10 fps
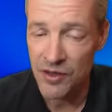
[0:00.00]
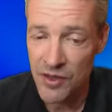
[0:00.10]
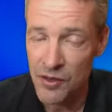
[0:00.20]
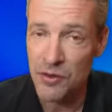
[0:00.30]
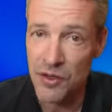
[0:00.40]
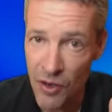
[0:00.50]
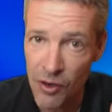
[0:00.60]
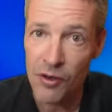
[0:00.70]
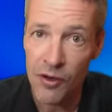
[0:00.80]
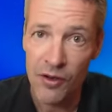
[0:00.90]
She uses
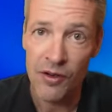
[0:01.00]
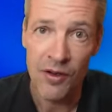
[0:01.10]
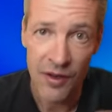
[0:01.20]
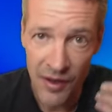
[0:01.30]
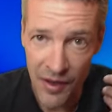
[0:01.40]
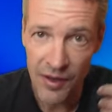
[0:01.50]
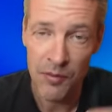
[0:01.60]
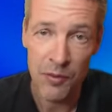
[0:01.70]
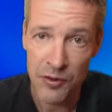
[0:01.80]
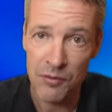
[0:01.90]
all
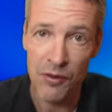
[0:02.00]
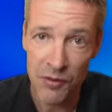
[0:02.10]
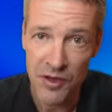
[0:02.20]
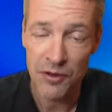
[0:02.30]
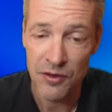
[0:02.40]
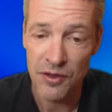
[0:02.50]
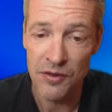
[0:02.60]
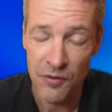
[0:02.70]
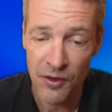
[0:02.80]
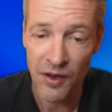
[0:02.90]
her possible
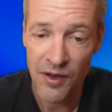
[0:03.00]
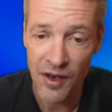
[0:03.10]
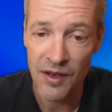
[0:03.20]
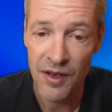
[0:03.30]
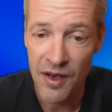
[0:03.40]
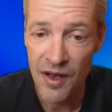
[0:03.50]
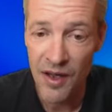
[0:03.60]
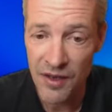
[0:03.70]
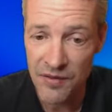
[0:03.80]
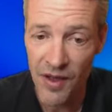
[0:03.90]
resources for the attack.
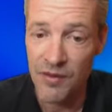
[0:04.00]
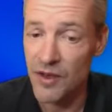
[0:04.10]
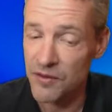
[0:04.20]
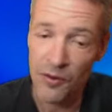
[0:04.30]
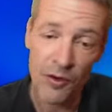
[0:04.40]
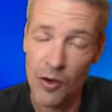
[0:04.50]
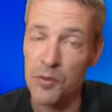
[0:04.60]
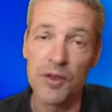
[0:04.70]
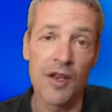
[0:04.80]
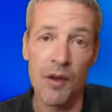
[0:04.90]
h5, h4,
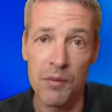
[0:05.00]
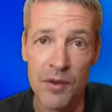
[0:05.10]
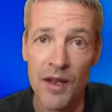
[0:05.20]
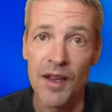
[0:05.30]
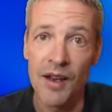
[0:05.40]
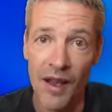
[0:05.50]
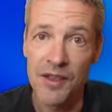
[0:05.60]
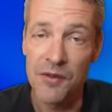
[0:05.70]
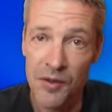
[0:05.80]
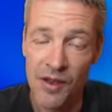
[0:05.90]
opening up
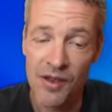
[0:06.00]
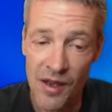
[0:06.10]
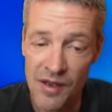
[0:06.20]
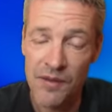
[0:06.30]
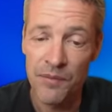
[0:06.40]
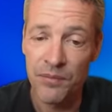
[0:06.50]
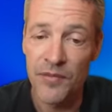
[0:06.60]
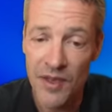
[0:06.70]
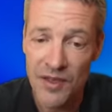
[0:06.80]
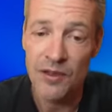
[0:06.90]
lines for the attack.
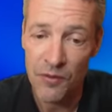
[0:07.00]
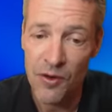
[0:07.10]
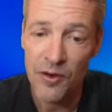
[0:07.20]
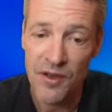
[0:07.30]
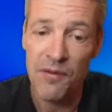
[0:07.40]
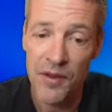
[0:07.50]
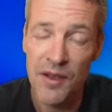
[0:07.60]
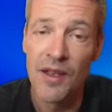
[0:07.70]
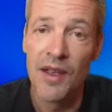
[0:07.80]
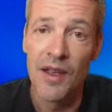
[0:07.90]
This is, of course,
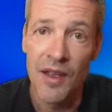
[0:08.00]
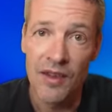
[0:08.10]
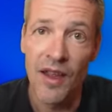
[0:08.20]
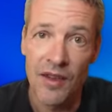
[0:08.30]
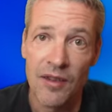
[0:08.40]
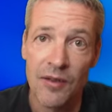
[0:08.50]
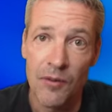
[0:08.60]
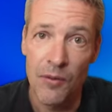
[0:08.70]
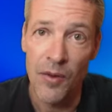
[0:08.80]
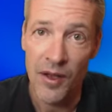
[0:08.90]
something that
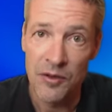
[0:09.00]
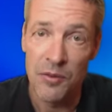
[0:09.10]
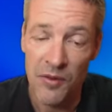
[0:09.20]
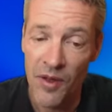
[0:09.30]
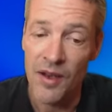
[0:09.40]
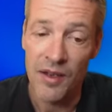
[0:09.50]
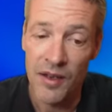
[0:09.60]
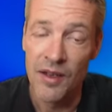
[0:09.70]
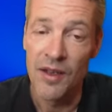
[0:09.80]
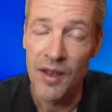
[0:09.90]
White should be very